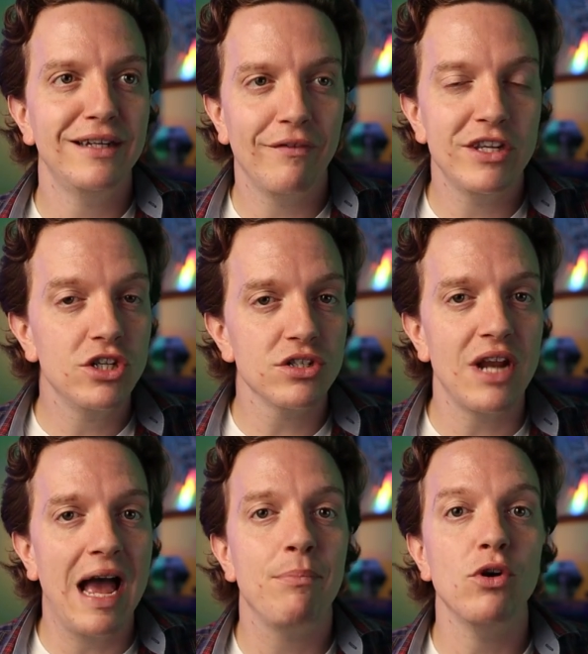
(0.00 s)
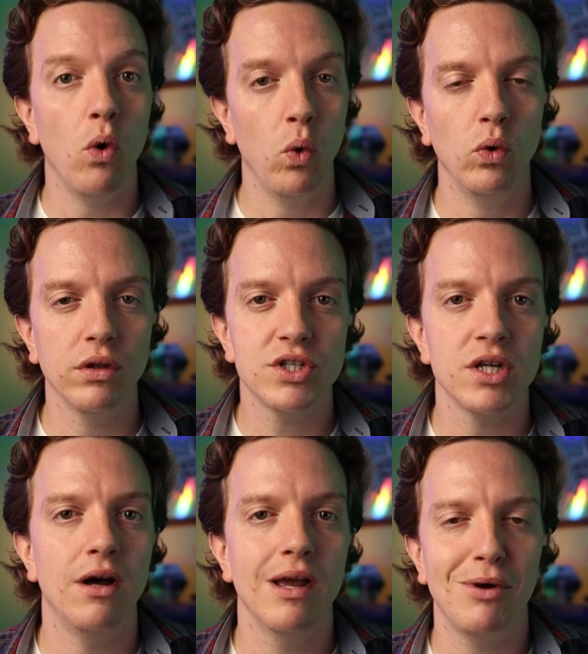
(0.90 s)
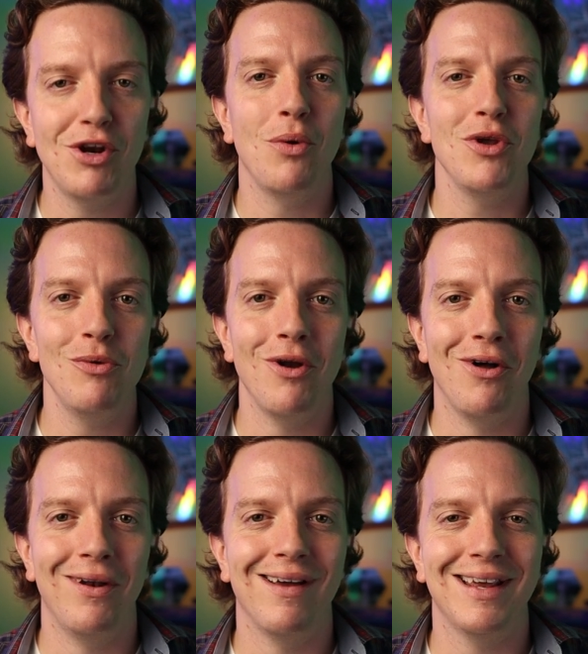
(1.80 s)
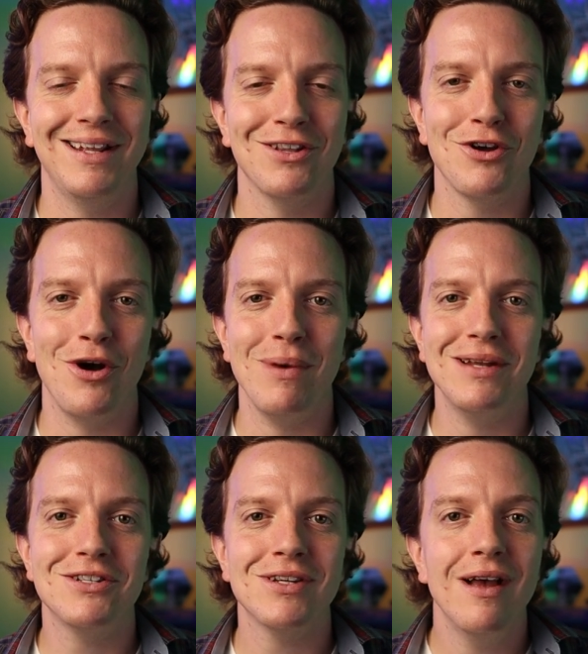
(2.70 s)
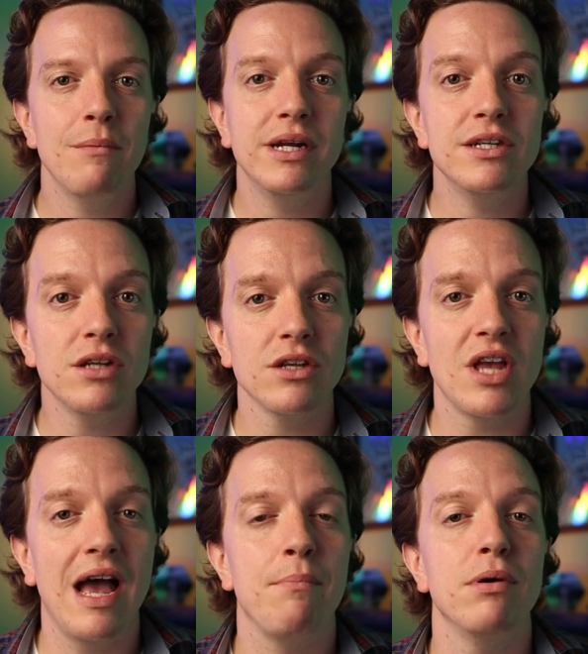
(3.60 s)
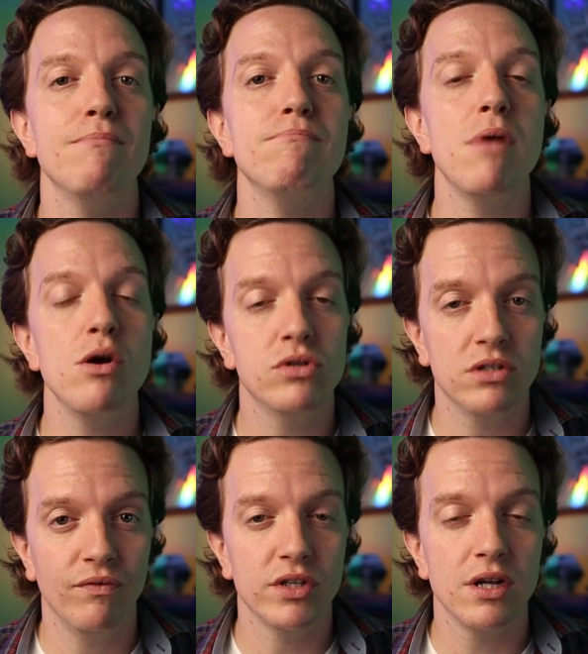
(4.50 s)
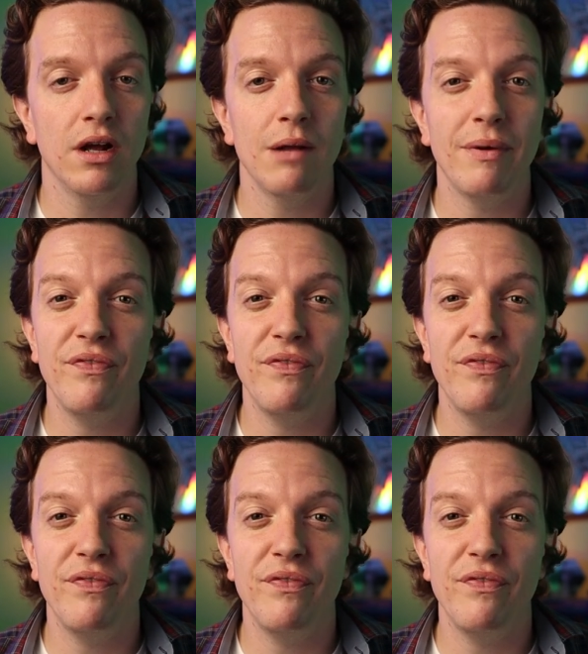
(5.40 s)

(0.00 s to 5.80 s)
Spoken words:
Now, this doesn't happen all the time. I know what you lot are like in the comments, but it does happen most of the time.